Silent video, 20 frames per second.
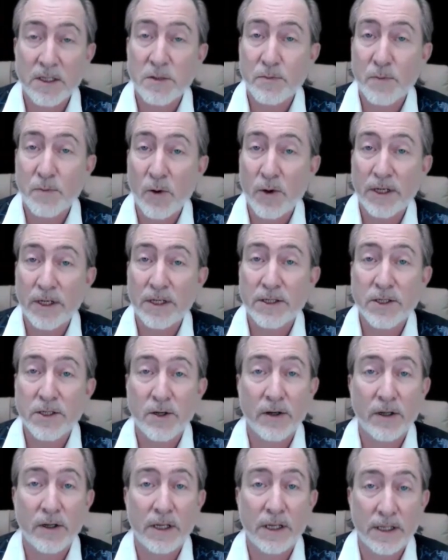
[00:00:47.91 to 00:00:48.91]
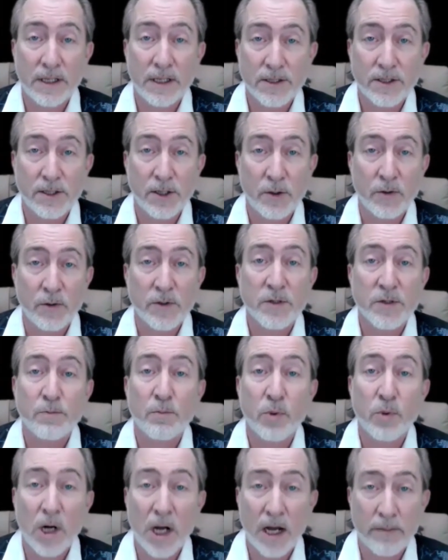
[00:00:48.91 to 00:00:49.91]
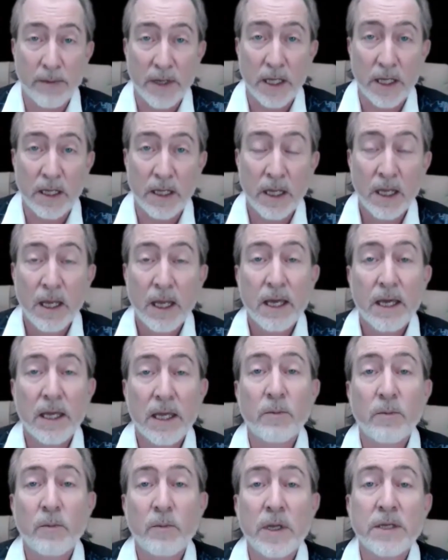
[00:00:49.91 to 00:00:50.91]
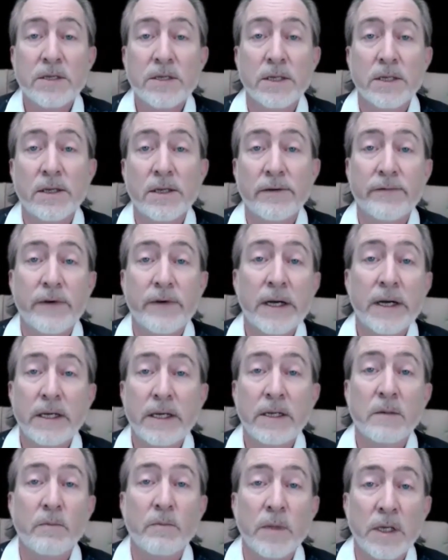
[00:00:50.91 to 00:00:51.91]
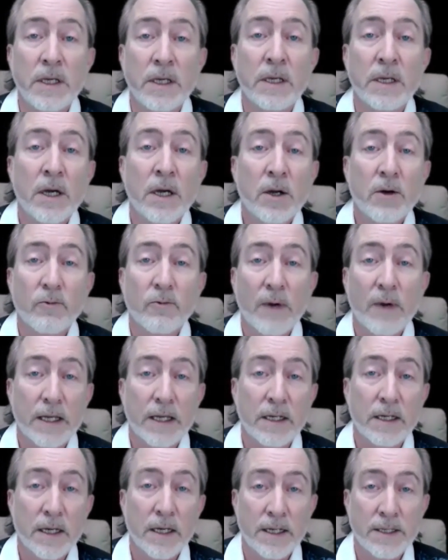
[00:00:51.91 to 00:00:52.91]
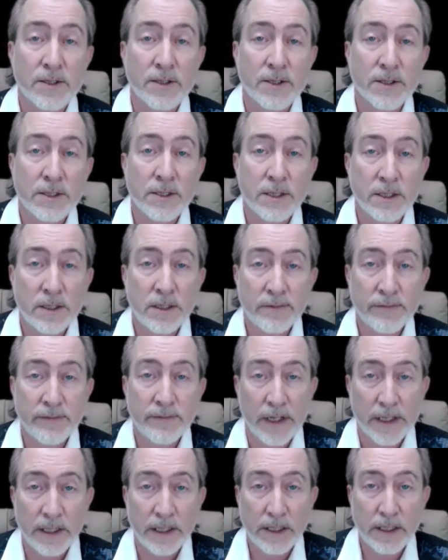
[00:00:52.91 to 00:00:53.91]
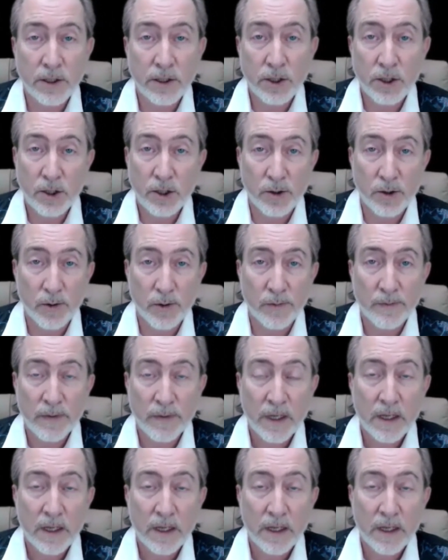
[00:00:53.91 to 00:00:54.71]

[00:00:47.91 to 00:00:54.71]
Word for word: Spoken, it's called it's known as Brahmi, and it means the divine in me recognizes the divine in you